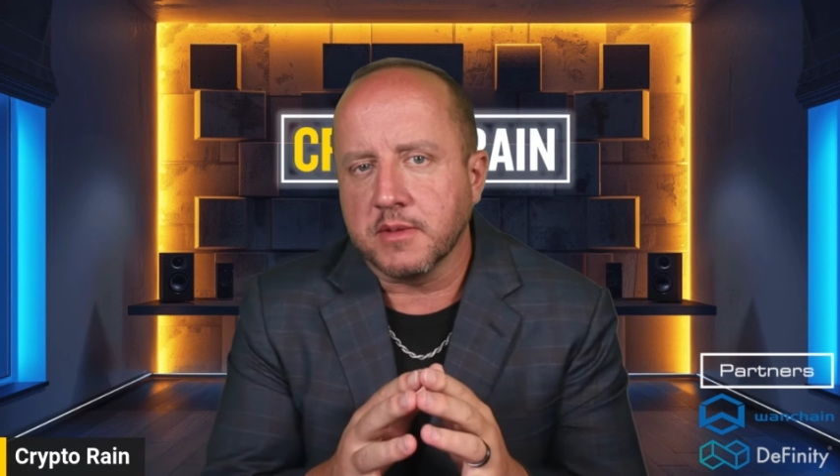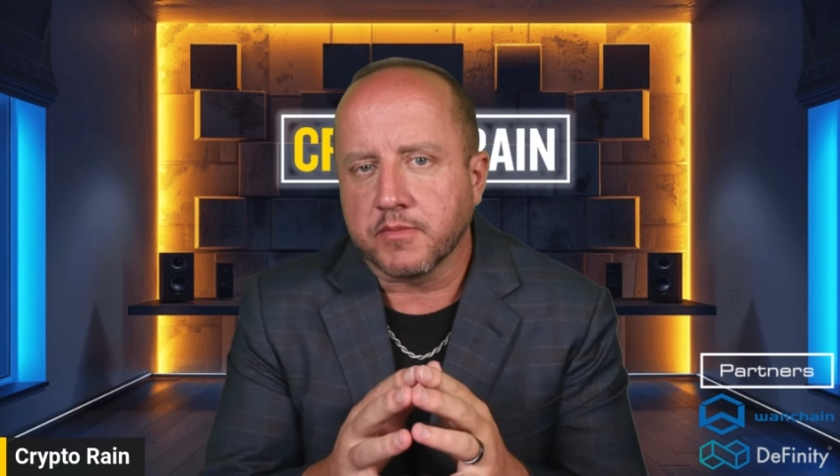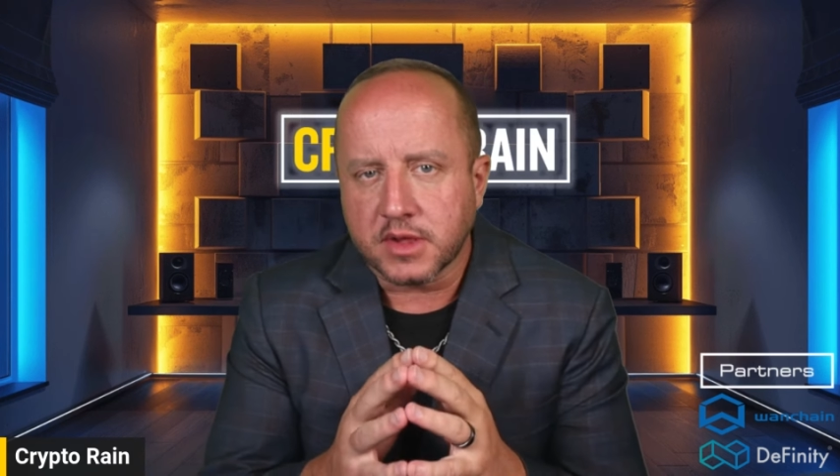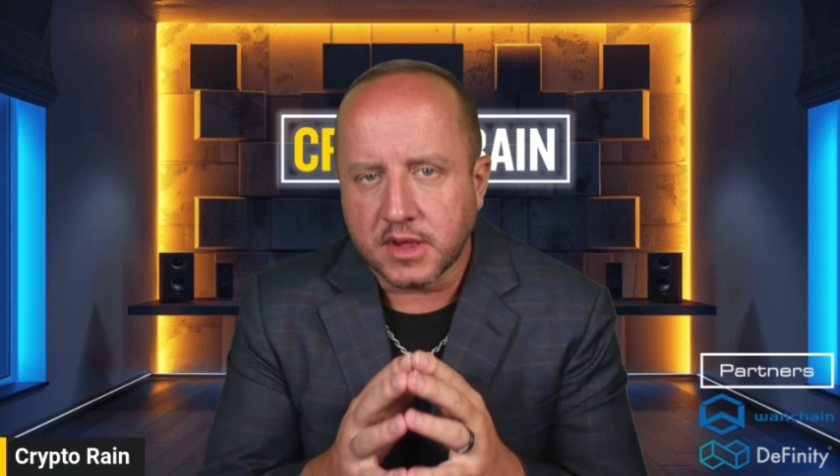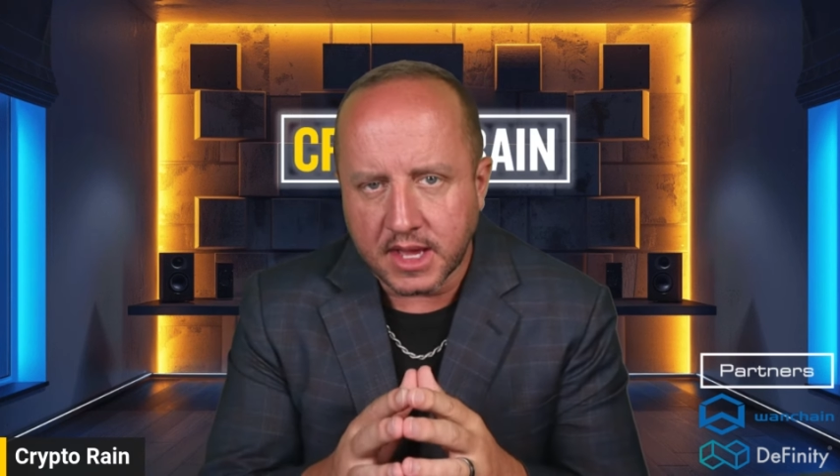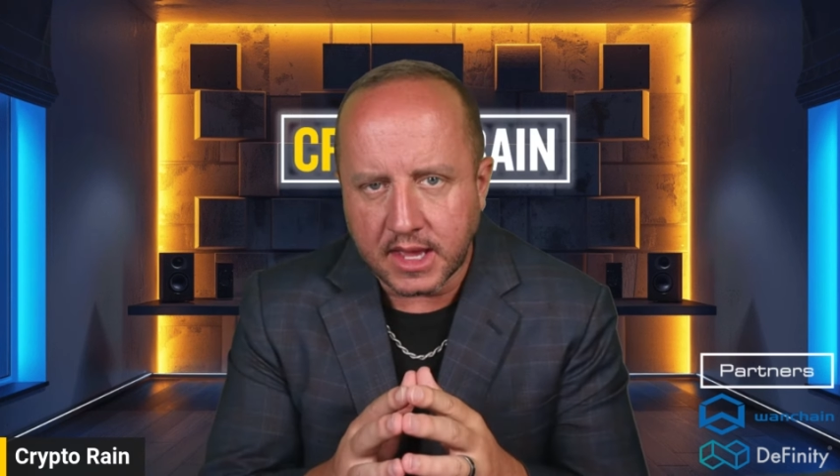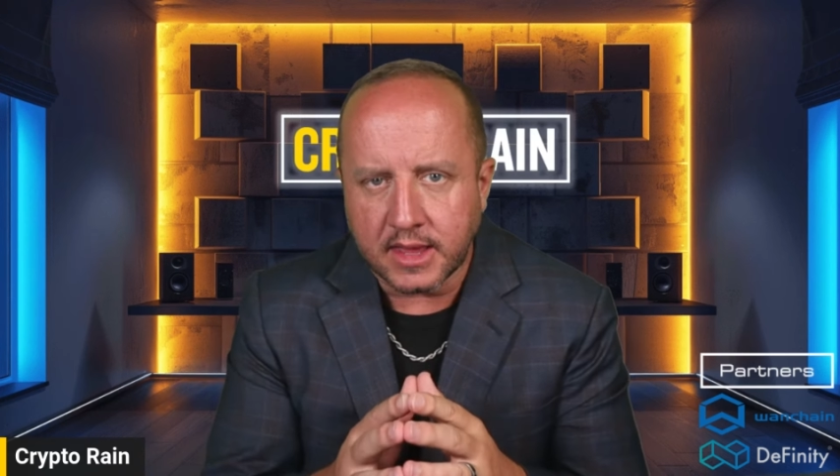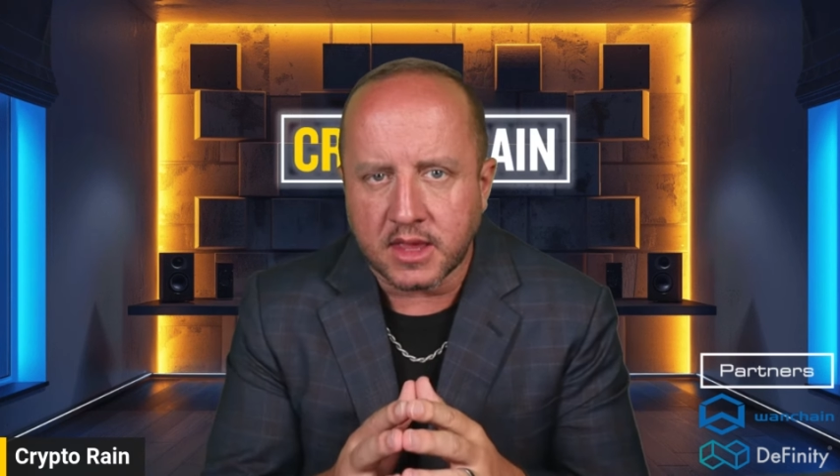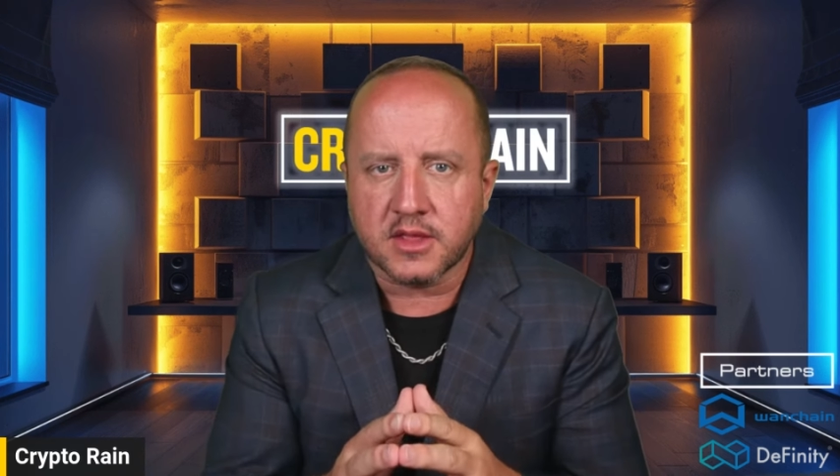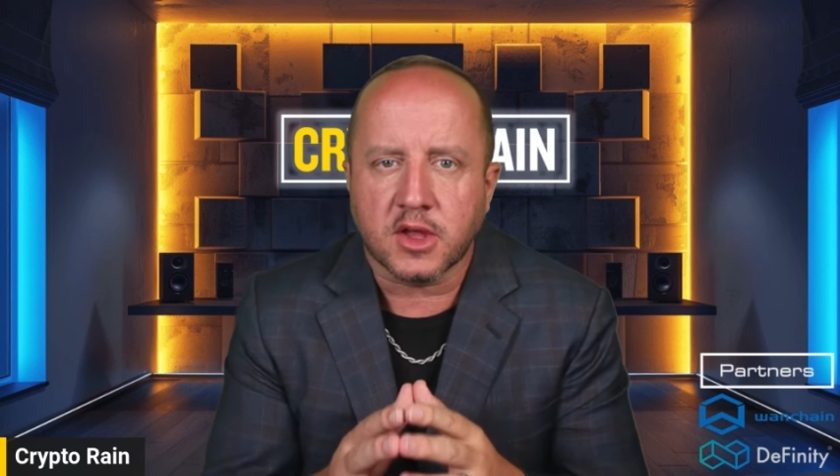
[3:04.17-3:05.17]

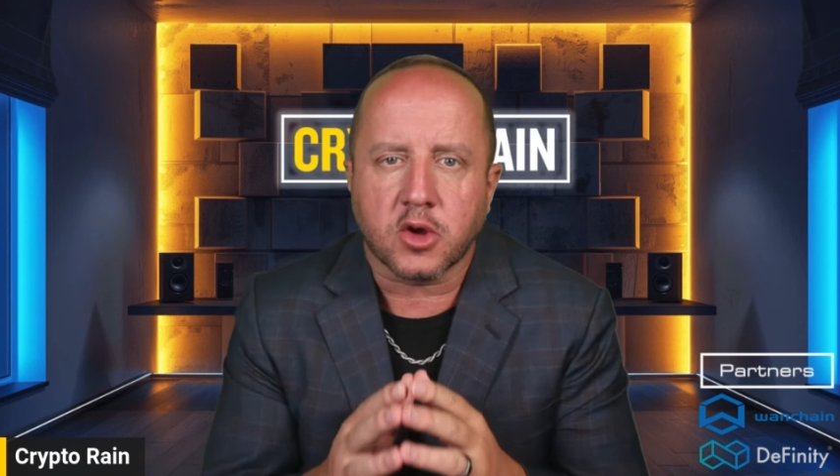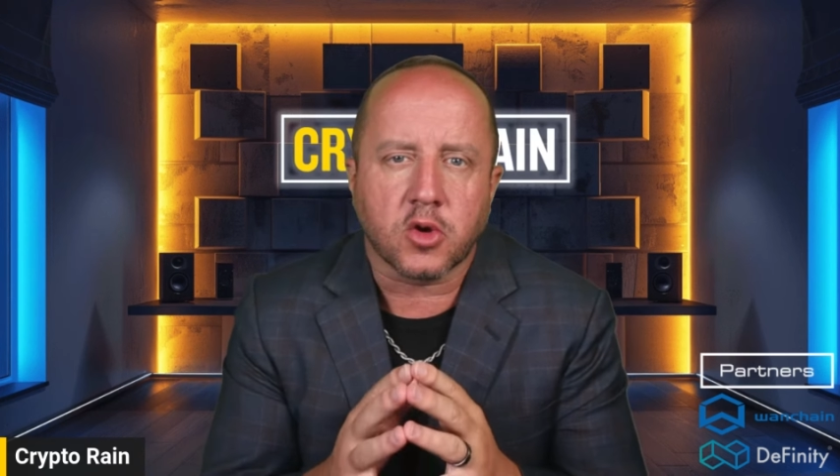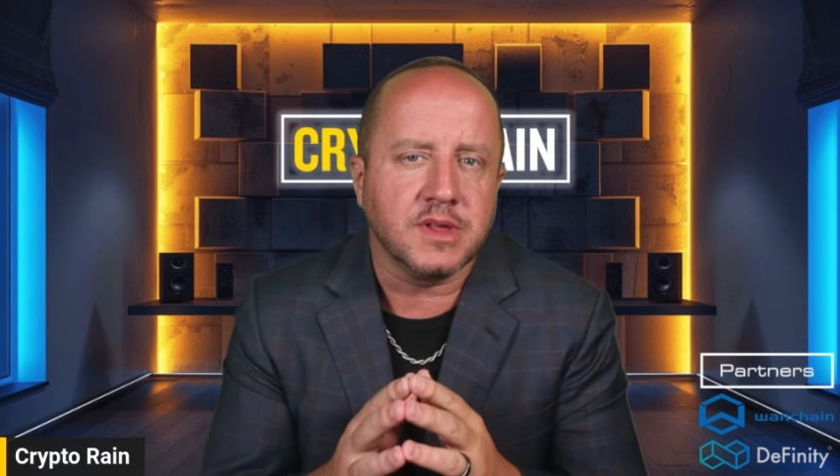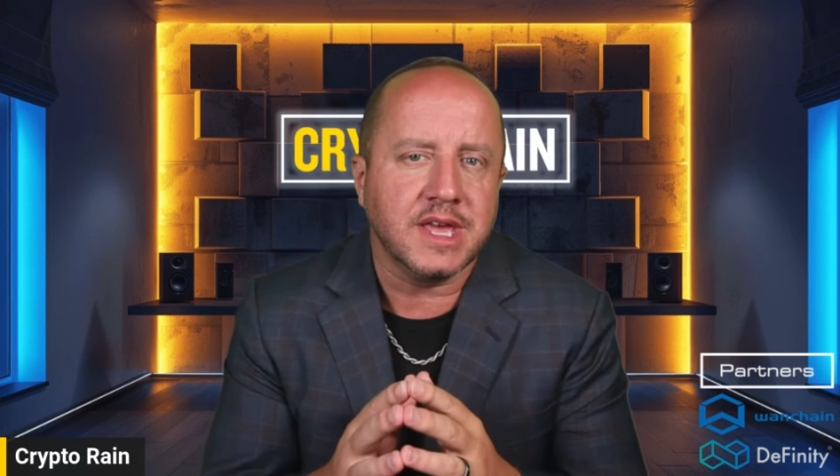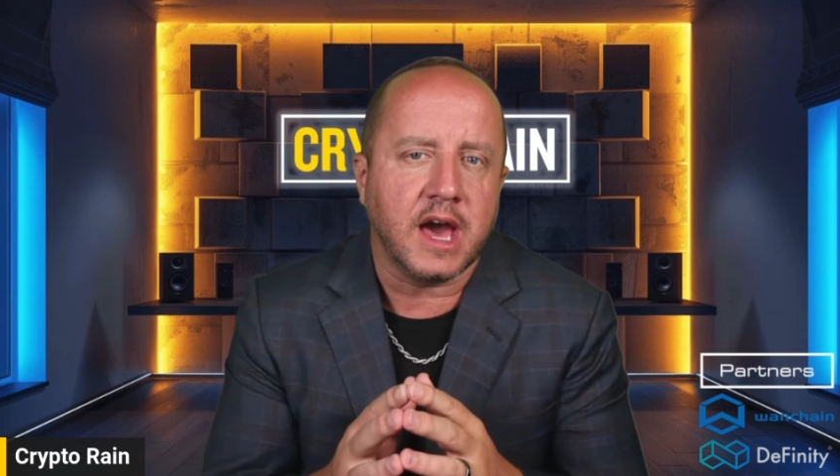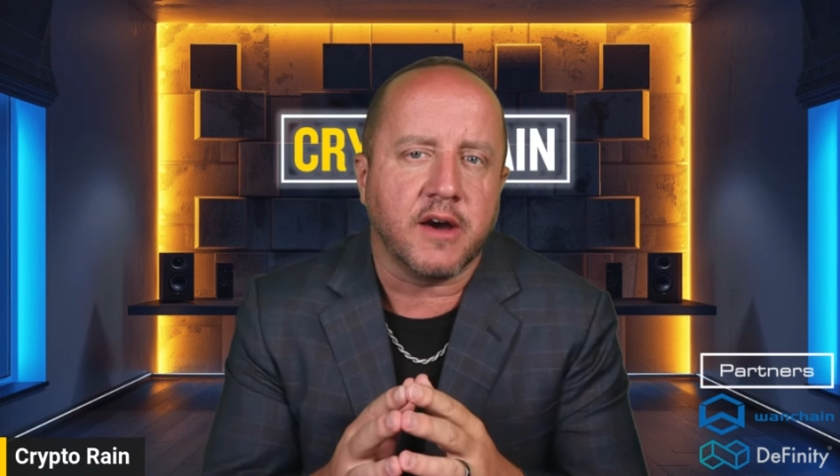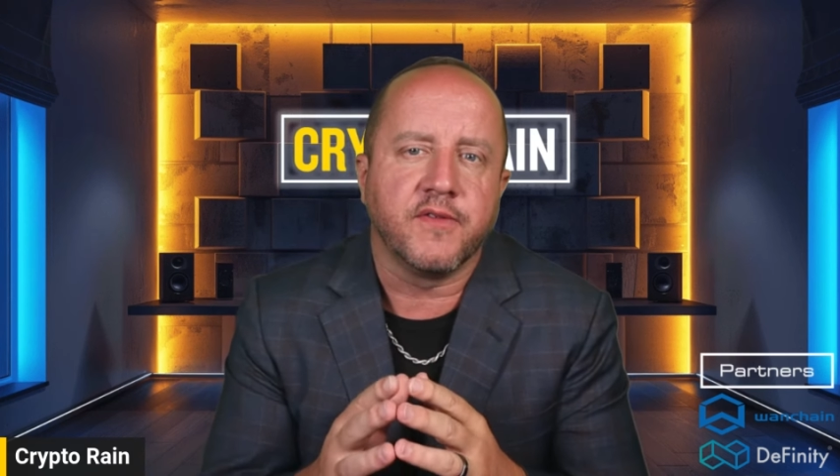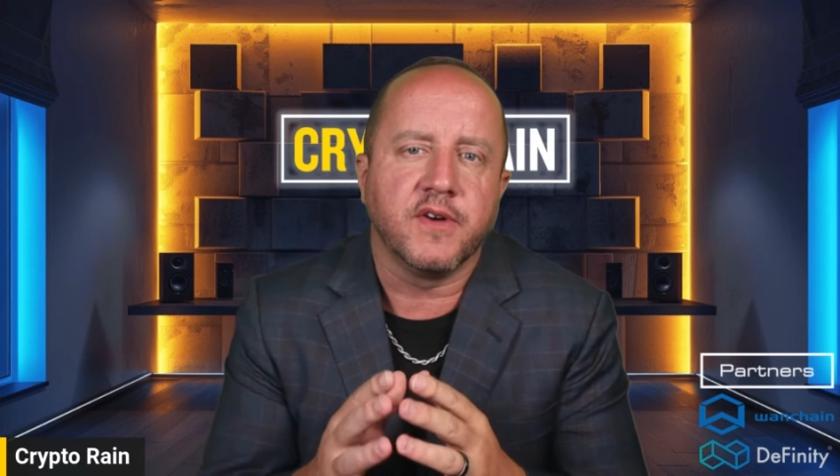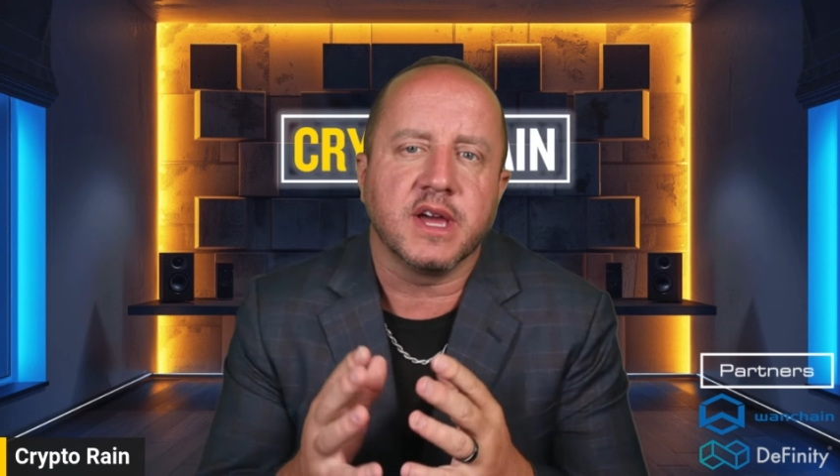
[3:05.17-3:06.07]
playing the early alpha